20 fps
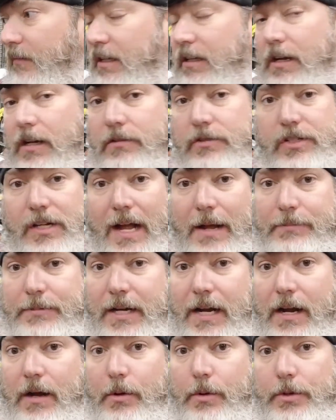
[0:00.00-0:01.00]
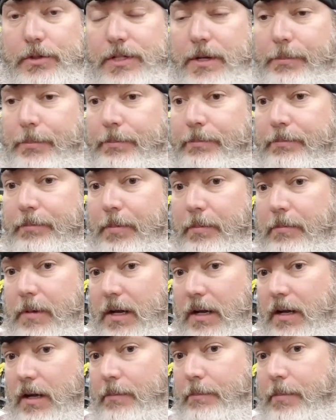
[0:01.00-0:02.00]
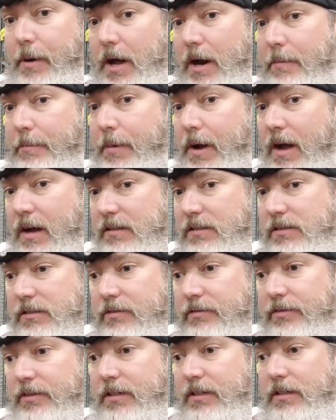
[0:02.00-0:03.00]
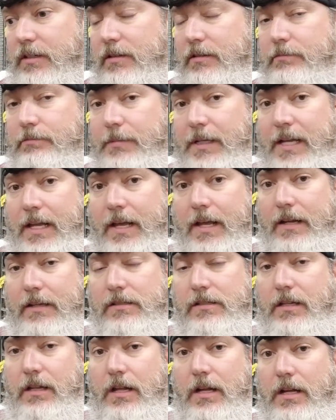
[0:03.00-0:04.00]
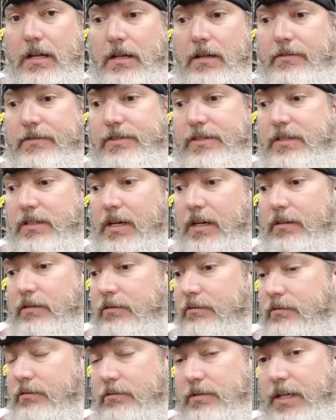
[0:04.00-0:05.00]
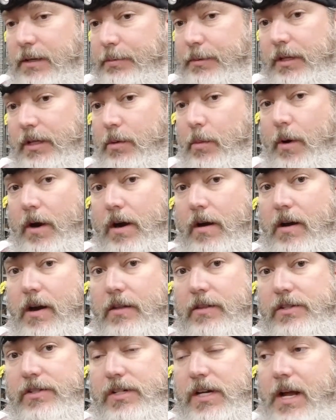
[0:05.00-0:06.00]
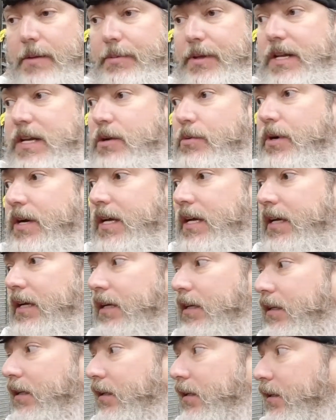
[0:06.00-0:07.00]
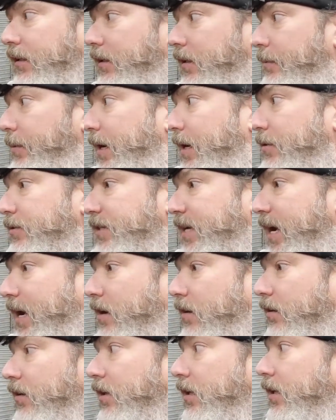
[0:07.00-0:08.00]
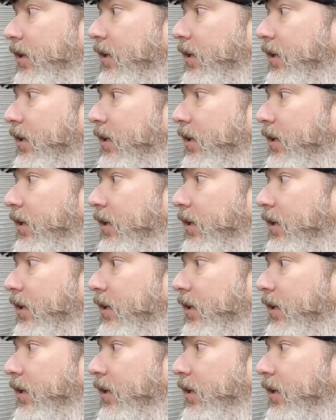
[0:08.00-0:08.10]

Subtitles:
You know, shop towels. I bought a box of mechanics gloves that I typically wear around the shop anyway, but I was out.